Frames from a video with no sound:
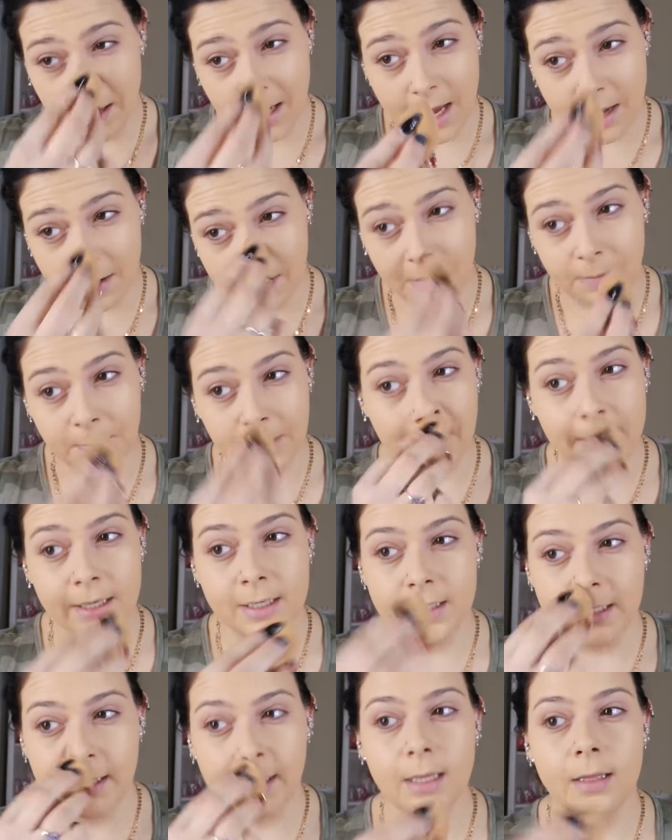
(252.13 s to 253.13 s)
I don't know, I'm kind
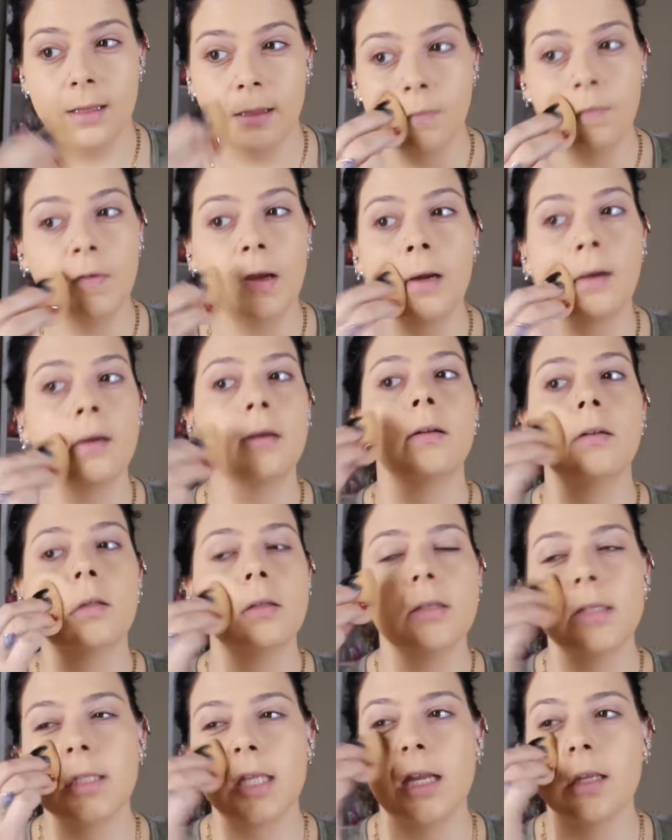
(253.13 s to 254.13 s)
of digging the fair
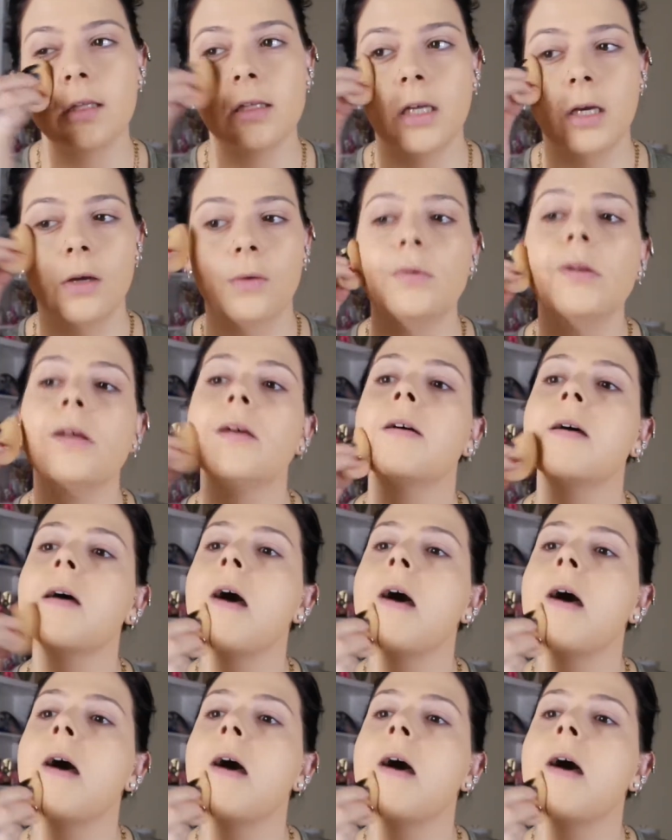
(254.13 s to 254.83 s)
skin tone.